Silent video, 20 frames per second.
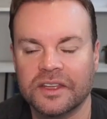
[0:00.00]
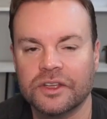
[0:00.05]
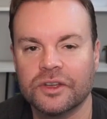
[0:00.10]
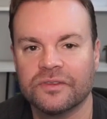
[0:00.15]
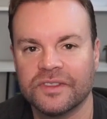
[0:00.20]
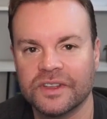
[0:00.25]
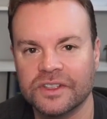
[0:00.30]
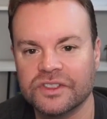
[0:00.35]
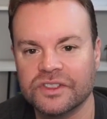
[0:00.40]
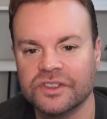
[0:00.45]

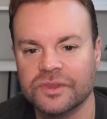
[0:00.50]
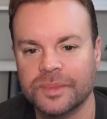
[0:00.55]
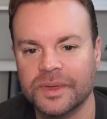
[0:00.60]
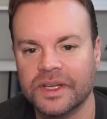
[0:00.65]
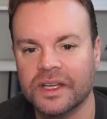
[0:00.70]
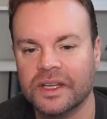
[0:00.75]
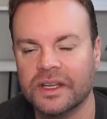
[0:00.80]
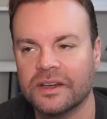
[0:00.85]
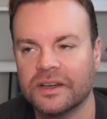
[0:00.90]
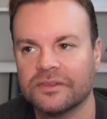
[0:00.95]
your vision's
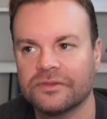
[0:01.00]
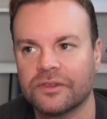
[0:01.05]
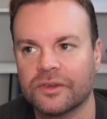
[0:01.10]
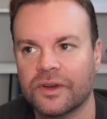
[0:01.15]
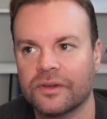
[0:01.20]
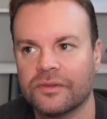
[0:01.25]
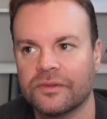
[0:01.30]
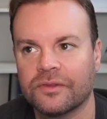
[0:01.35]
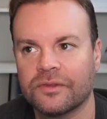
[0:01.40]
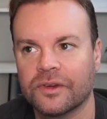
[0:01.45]
big enough
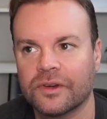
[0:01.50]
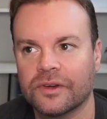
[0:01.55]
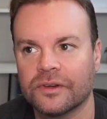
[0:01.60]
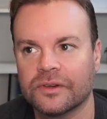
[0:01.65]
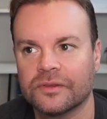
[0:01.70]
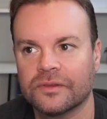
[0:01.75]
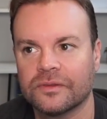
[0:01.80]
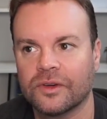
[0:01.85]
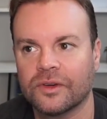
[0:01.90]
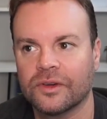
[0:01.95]

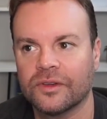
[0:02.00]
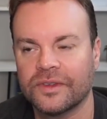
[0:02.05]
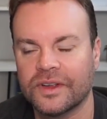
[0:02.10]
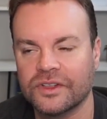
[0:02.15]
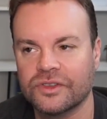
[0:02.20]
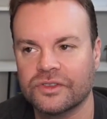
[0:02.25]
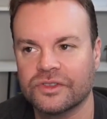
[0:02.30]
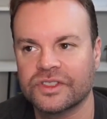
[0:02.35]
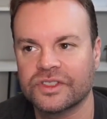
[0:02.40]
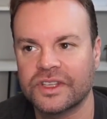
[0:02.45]
for a
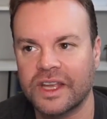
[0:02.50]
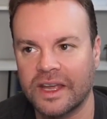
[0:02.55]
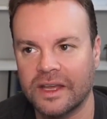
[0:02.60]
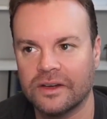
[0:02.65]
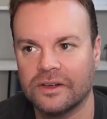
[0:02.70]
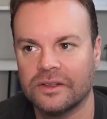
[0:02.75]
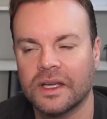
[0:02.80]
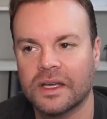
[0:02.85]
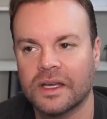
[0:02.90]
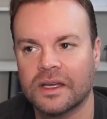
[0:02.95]
venture
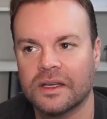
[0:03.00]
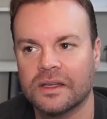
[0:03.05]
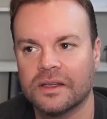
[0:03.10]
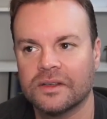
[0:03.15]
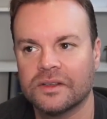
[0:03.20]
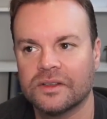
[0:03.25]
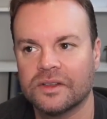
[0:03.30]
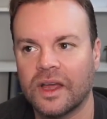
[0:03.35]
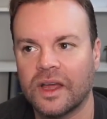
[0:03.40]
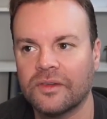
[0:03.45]
scale.
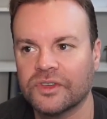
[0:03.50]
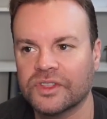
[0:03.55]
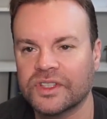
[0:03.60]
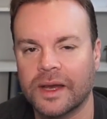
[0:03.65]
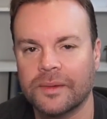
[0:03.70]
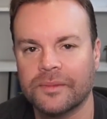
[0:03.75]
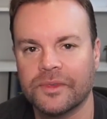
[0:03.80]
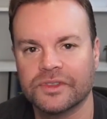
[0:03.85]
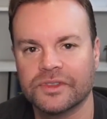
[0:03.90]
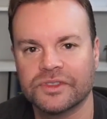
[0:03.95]
And every
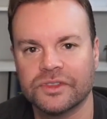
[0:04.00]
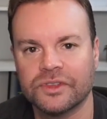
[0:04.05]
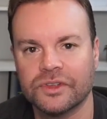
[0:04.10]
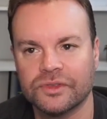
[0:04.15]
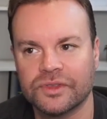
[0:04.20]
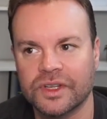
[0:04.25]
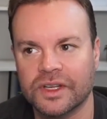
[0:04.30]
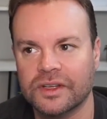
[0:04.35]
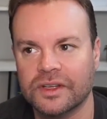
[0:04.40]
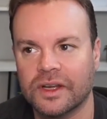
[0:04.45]
time there's a
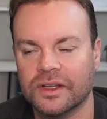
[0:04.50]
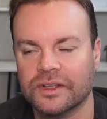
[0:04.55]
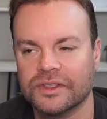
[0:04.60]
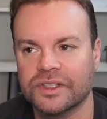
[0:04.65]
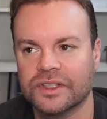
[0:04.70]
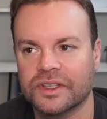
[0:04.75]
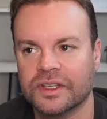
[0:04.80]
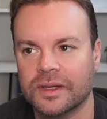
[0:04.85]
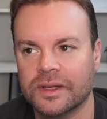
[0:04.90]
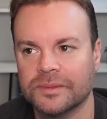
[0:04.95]
new
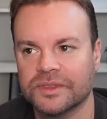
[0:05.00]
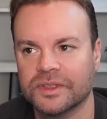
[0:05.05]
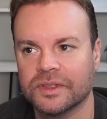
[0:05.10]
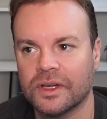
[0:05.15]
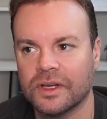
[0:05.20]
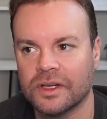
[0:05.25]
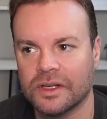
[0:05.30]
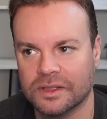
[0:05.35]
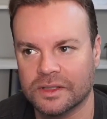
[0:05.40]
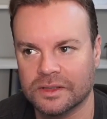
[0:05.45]
technology that comes
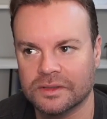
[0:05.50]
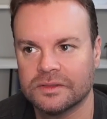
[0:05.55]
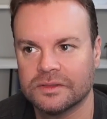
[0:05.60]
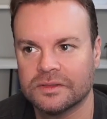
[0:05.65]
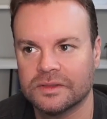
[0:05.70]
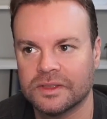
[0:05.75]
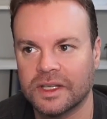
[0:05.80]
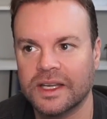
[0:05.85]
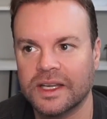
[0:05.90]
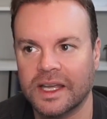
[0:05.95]
along,
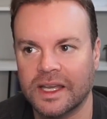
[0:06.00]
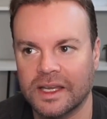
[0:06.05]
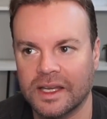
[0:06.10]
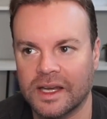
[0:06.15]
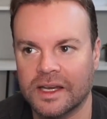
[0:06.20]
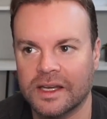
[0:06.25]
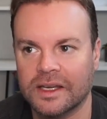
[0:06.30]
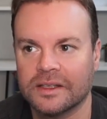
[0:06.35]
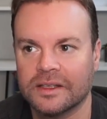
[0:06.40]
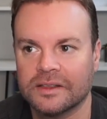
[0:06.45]
like
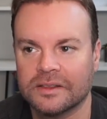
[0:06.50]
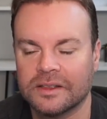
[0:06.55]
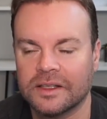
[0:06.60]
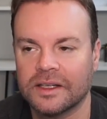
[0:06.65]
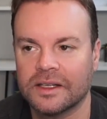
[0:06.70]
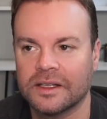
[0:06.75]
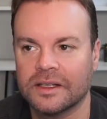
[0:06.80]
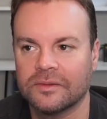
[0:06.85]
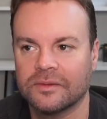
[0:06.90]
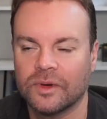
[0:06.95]
AI,
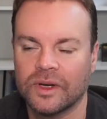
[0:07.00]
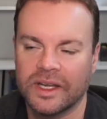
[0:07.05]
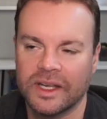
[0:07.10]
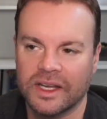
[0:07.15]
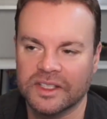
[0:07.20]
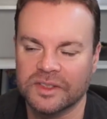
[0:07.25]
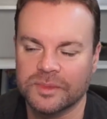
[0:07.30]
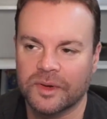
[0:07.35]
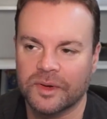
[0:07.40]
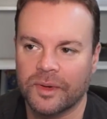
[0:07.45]
AI
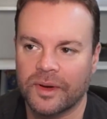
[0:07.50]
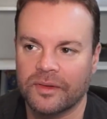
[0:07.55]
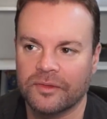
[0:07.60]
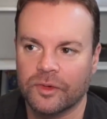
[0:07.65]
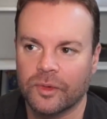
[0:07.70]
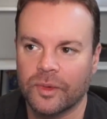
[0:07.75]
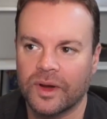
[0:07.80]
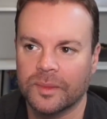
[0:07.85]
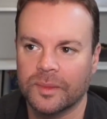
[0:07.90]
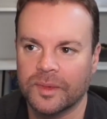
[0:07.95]
has been around
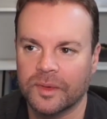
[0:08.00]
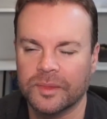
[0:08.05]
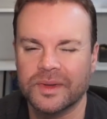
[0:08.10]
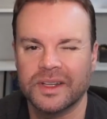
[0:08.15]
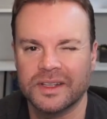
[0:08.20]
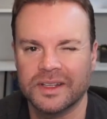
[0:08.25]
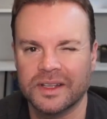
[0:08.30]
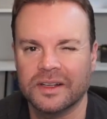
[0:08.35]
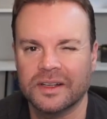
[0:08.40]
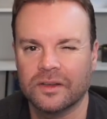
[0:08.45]
for a while, but
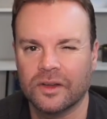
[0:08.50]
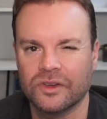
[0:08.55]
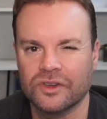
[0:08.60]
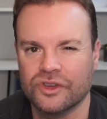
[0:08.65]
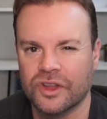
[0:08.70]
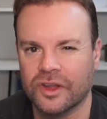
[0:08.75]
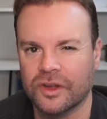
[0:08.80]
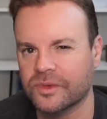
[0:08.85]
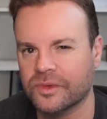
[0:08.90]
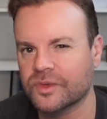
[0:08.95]
really like
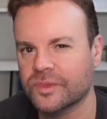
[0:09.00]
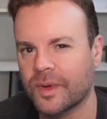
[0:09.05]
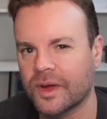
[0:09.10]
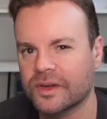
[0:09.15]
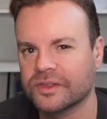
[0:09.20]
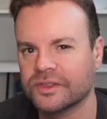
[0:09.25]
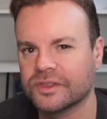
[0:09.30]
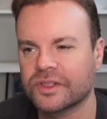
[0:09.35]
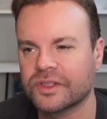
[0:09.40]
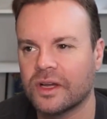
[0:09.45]
large language
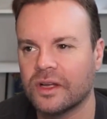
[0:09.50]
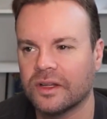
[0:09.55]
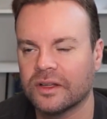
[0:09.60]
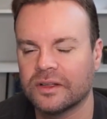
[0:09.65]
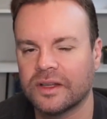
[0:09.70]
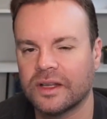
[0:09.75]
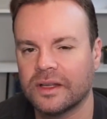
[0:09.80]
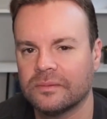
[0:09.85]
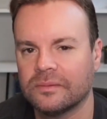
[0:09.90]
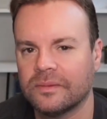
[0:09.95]
models, let's call
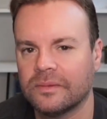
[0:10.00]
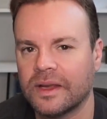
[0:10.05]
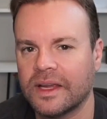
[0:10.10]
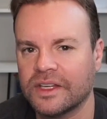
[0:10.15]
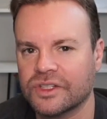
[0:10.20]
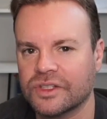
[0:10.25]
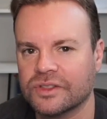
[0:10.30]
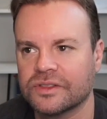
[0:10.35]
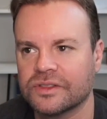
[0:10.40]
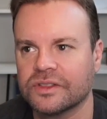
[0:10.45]
it,
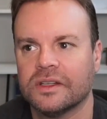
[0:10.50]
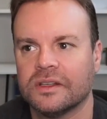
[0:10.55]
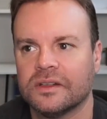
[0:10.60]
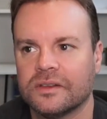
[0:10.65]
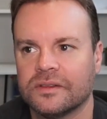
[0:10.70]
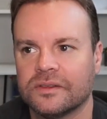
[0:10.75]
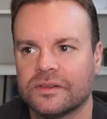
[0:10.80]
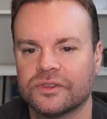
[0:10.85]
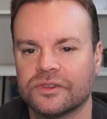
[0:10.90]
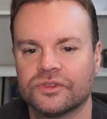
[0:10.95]
agents,
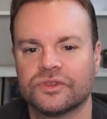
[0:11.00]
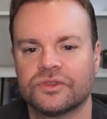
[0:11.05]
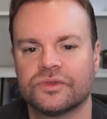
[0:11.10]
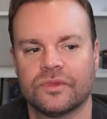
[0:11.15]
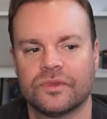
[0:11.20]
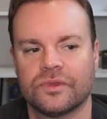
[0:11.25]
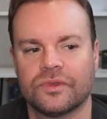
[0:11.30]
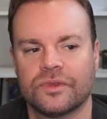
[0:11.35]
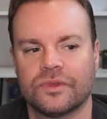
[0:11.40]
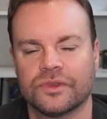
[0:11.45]
there's
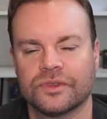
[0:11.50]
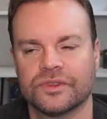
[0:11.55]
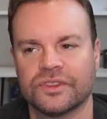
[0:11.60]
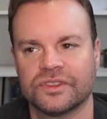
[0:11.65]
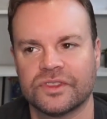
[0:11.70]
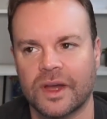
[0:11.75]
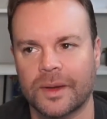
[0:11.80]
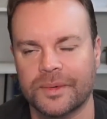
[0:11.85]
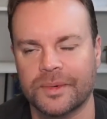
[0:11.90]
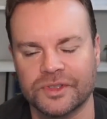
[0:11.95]

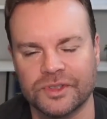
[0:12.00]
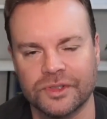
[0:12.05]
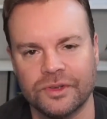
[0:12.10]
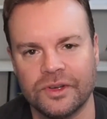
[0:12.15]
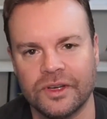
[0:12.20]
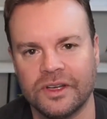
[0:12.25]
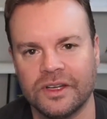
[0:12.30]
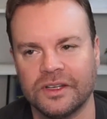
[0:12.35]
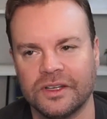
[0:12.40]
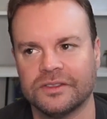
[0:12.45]
this
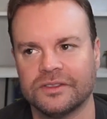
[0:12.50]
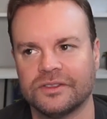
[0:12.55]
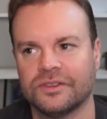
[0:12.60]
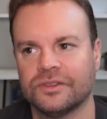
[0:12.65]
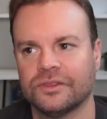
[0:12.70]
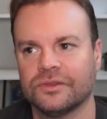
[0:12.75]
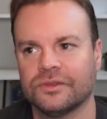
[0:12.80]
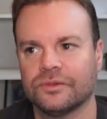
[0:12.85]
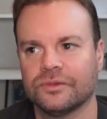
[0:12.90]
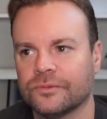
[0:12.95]
opportunity
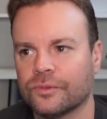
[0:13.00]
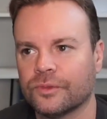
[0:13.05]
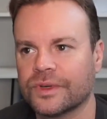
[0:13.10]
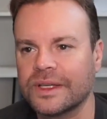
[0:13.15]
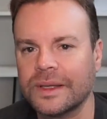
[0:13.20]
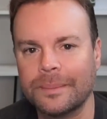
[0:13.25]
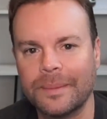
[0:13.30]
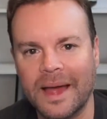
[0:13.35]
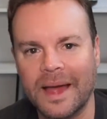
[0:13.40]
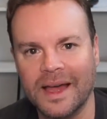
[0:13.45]
to
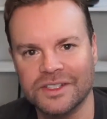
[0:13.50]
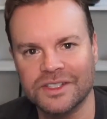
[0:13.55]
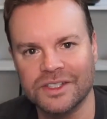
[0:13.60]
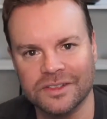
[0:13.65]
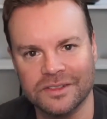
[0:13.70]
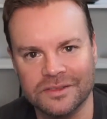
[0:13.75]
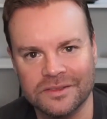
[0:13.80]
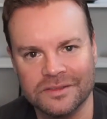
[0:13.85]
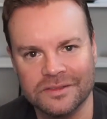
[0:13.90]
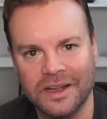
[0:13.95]

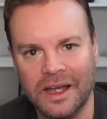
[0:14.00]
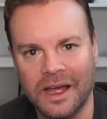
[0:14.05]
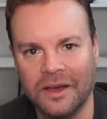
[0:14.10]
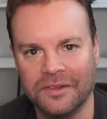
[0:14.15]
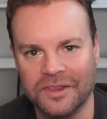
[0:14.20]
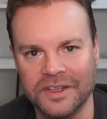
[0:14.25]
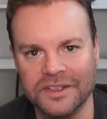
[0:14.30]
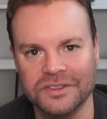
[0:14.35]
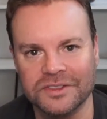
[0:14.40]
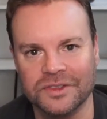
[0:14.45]
reimagine
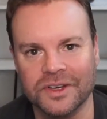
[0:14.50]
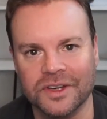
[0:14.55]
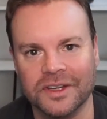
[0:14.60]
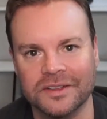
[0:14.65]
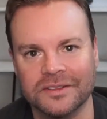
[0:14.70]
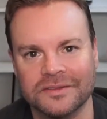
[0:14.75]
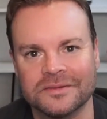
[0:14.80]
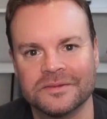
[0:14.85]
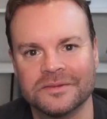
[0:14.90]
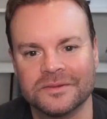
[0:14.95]
how things are
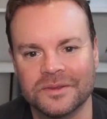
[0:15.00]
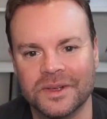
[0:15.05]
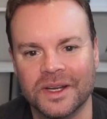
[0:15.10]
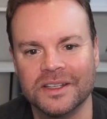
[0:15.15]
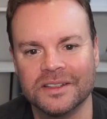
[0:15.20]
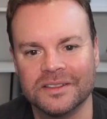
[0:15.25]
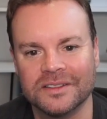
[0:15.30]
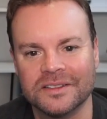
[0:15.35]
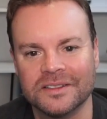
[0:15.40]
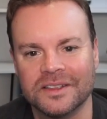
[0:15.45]
done,
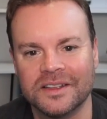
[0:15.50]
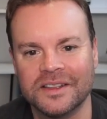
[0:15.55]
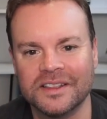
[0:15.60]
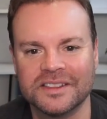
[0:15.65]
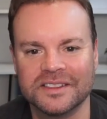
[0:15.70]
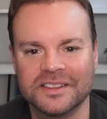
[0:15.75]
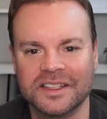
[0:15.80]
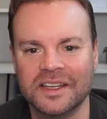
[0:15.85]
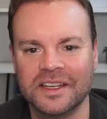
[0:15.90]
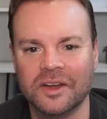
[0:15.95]
right? And
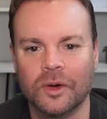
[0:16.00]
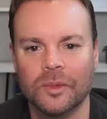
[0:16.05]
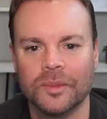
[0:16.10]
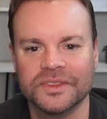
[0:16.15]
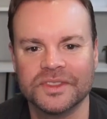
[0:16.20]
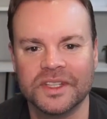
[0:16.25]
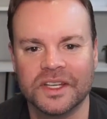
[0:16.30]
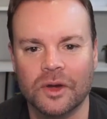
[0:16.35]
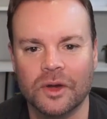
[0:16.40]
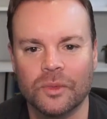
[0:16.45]
this is
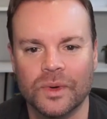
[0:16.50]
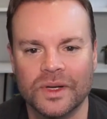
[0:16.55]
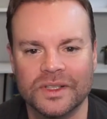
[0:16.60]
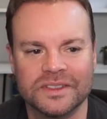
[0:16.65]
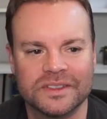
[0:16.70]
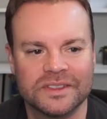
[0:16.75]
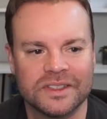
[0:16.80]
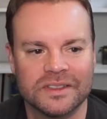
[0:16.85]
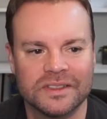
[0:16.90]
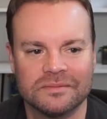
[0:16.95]
almost like a
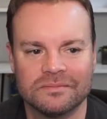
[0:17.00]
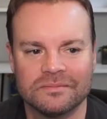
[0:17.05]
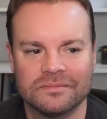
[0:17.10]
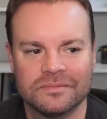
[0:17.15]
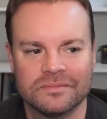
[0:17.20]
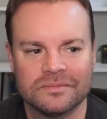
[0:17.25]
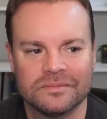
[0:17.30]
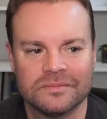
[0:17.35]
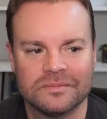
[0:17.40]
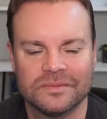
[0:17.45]
once in
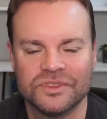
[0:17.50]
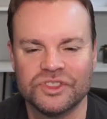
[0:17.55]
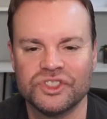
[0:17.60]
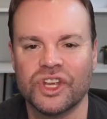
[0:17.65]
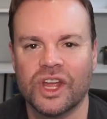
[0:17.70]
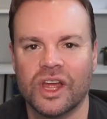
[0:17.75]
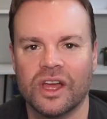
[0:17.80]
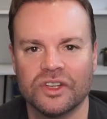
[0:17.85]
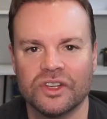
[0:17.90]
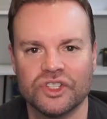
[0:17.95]

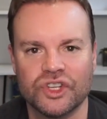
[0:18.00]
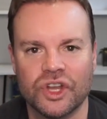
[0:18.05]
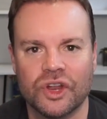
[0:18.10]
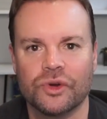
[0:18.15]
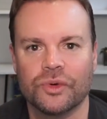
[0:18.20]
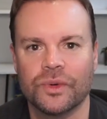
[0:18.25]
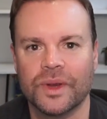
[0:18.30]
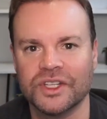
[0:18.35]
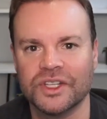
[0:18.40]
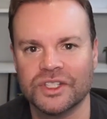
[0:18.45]
a
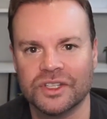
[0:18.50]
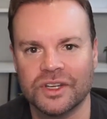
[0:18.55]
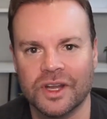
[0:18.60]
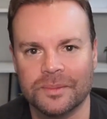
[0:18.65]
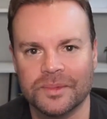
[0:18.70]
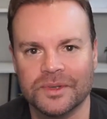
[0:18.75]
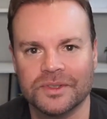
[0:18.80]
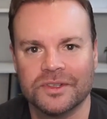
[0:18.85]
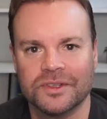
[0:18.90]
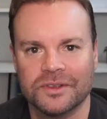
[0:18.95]
generation
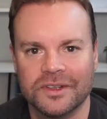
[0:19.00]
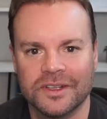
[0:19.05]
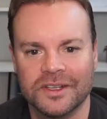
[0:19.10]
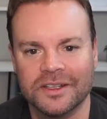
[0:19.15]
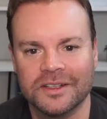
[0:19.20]
opportunity.